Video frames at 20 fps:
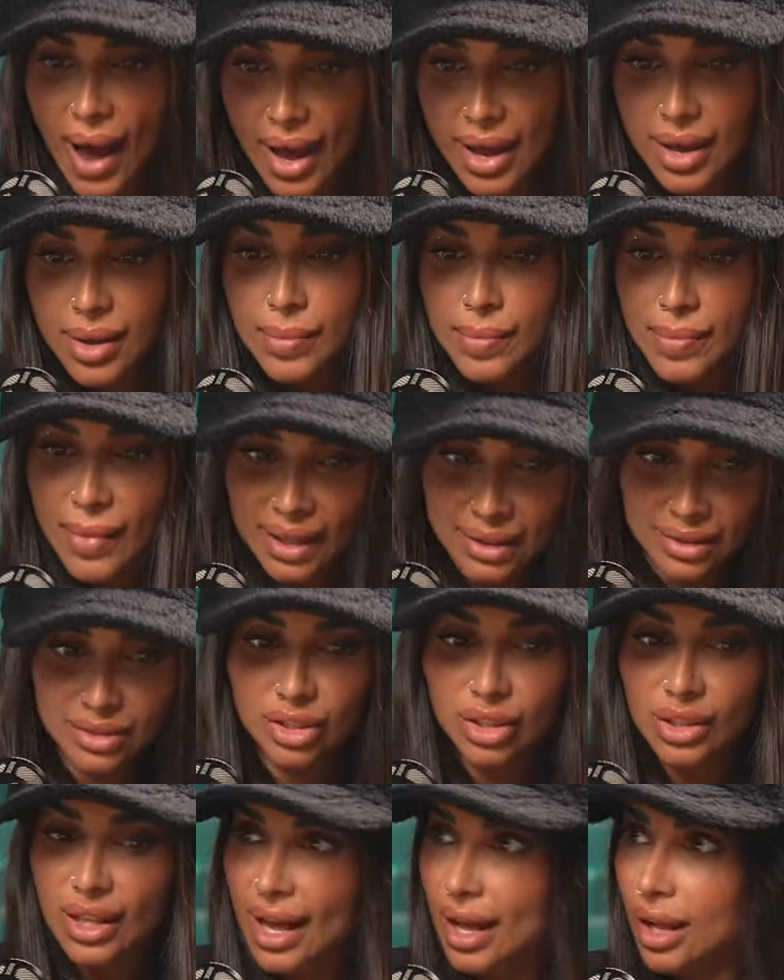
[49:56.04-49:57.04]
my
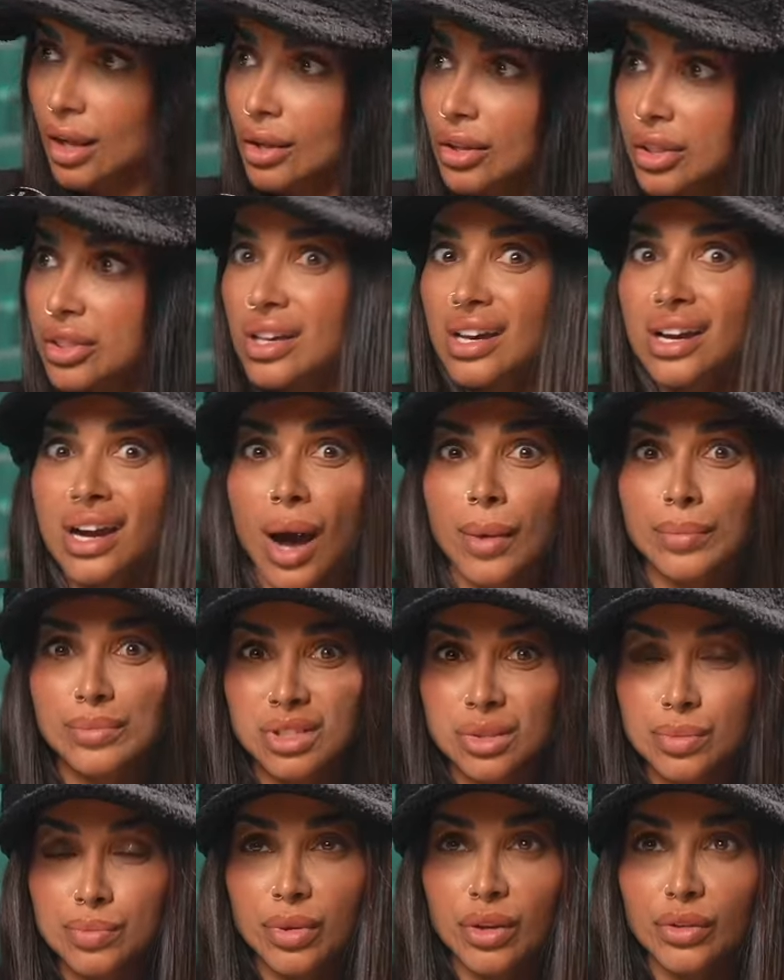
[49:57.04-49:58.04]
mental health
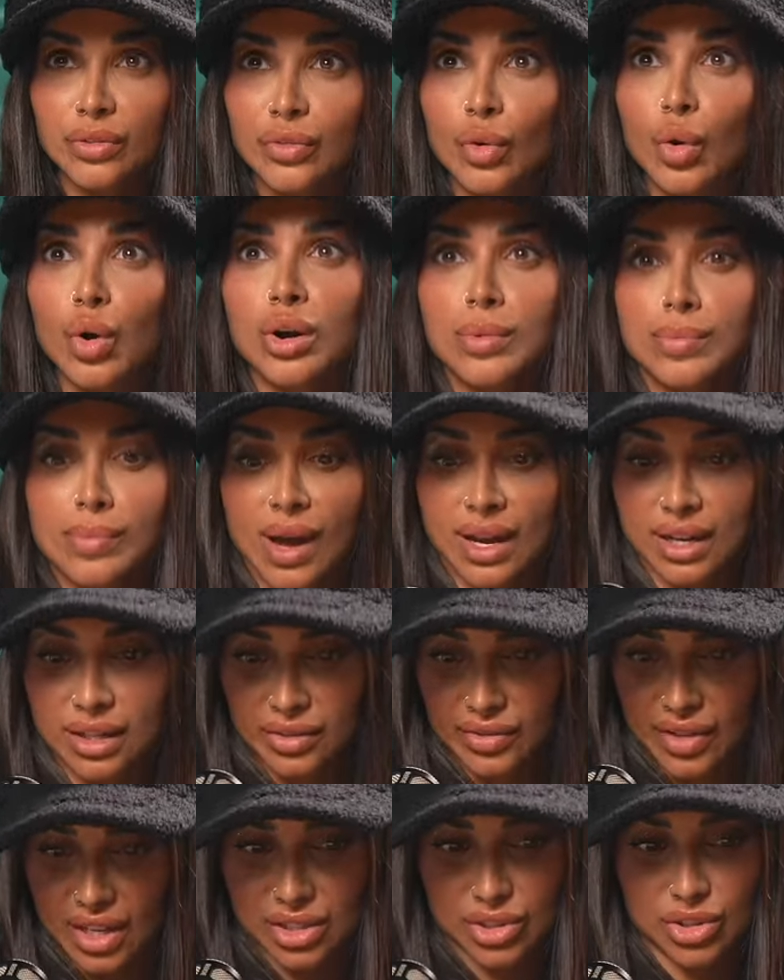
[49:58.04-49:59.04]
comes before my
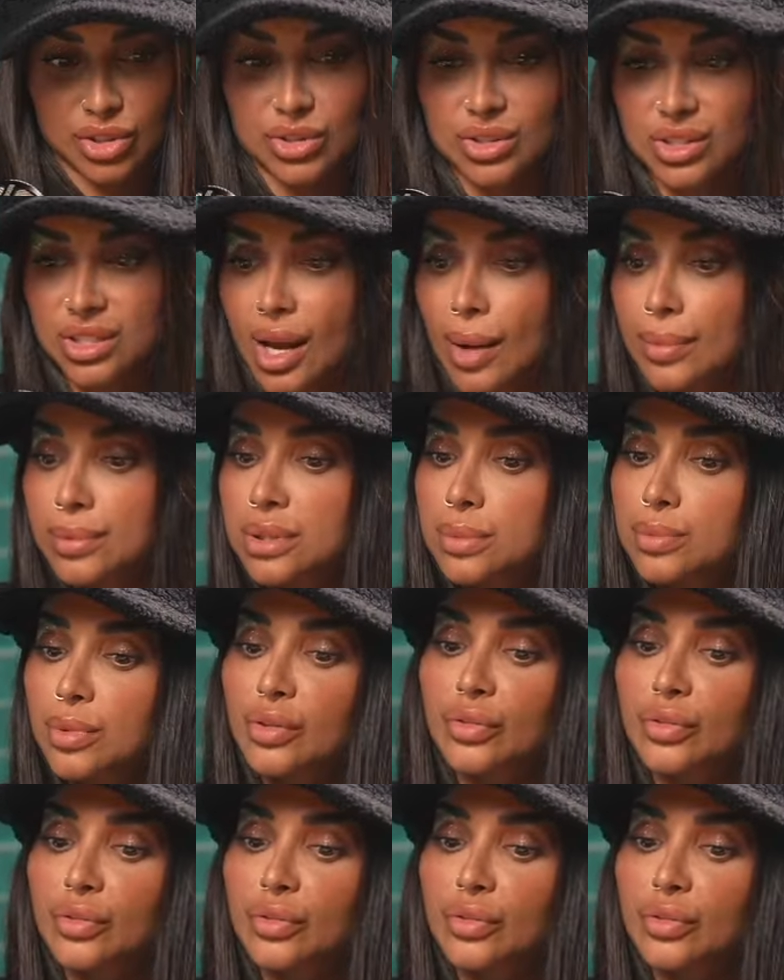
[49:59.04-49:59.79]
investors, comes